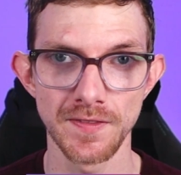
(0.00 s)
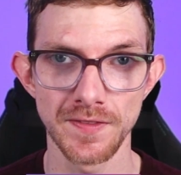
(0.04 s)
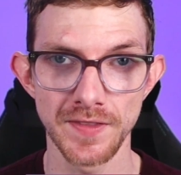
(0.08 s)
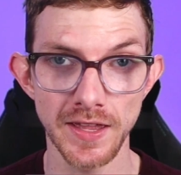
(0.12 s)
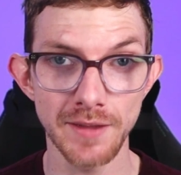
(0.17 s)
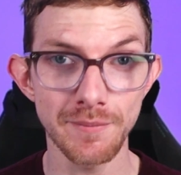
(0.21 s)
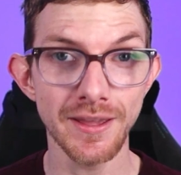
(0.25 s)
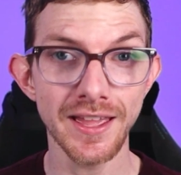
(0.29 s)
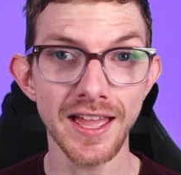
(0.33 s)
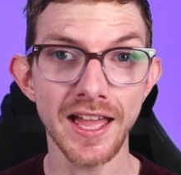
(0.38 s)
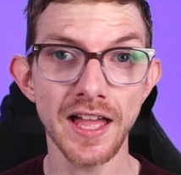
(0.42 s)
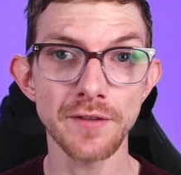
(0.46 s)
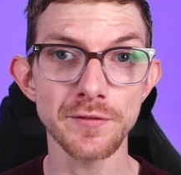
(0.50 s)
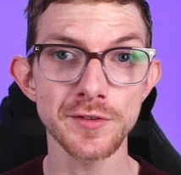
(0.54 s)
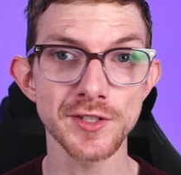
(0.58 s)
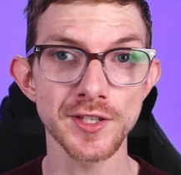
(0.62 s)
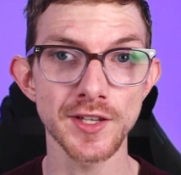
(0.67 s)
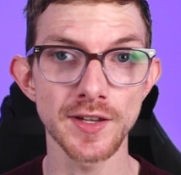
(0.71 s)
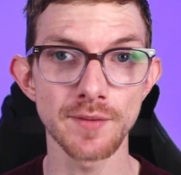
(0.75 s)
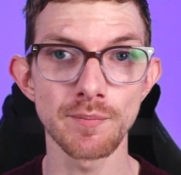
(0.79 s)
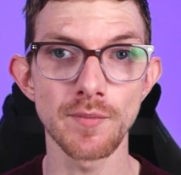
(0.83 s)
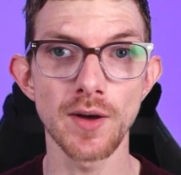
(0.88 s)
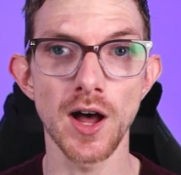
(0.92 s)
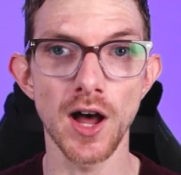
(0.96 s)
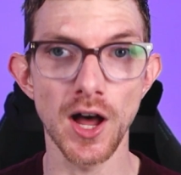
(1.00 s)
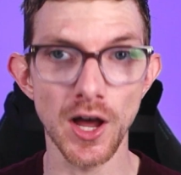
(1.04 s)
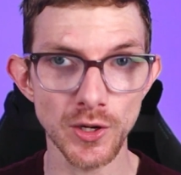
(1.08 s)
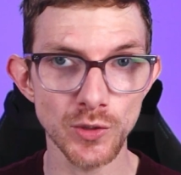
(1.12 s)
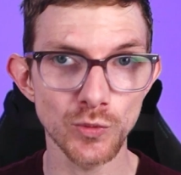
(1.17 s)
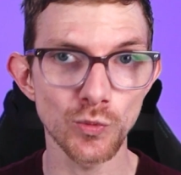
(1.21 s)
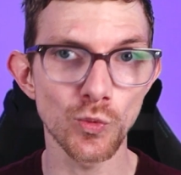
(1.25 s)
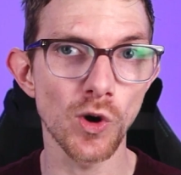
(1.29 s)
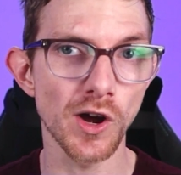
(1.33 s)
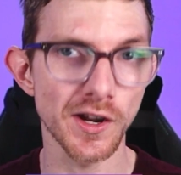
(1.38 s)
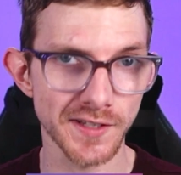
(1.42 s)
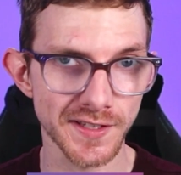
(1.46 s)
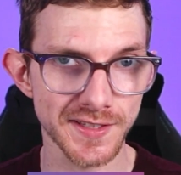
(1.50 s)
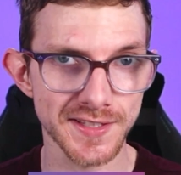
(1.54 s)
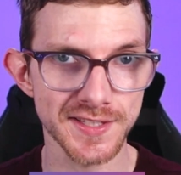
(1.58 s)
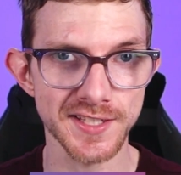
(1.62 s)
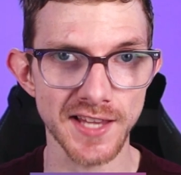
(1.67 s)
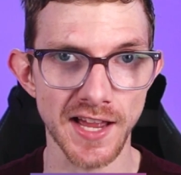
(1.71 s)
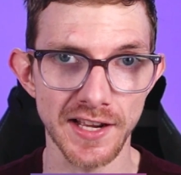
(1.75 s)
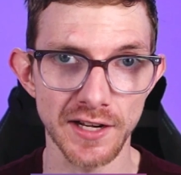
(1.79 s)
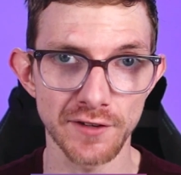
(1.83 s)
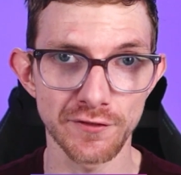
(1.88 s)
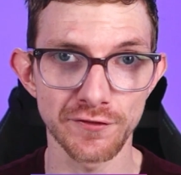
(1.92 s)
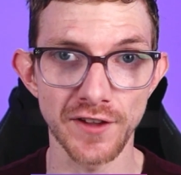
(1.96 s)
They may have some unwanted
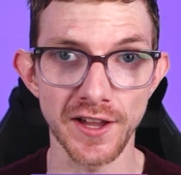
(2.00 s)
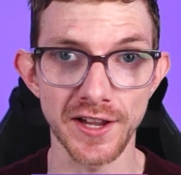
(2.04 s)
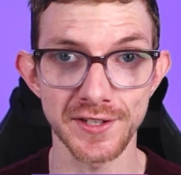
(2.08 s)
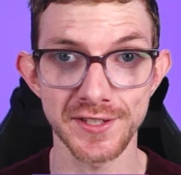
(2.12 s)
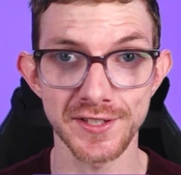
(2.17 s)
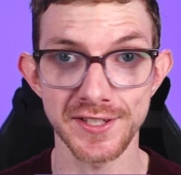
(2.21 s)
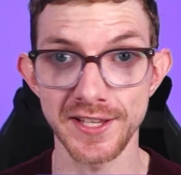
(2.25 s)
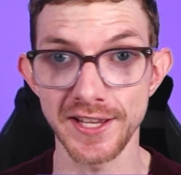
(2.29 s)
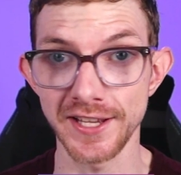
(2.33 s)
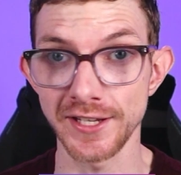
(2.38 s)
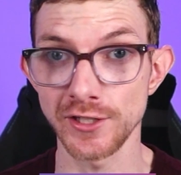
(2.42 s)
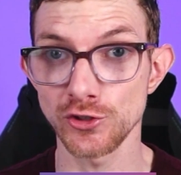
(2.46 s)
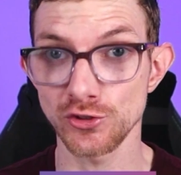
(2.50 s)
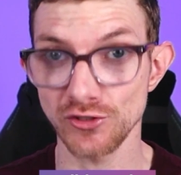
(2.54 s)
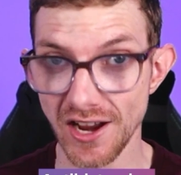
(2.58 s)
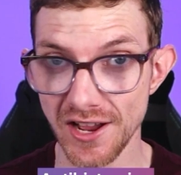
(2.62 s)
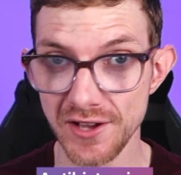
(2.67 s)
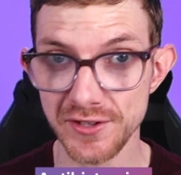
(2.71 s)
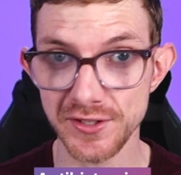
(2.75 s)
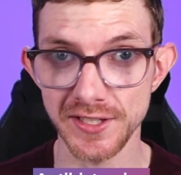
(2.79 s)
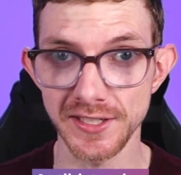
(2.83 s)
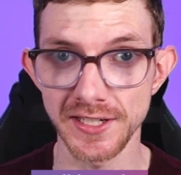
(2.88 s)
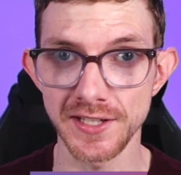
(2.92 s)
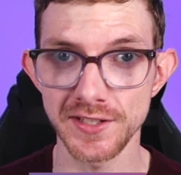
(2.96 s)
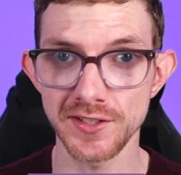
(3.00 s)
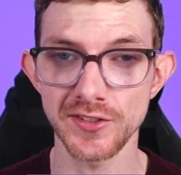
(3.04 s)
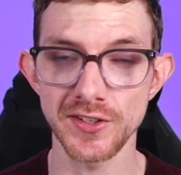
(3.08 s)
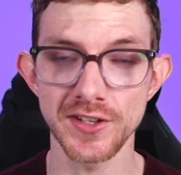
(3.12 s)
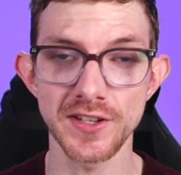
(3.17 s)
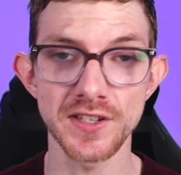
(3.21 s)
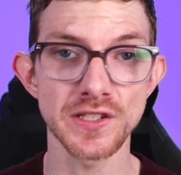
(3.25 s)
side effects like drowsiness,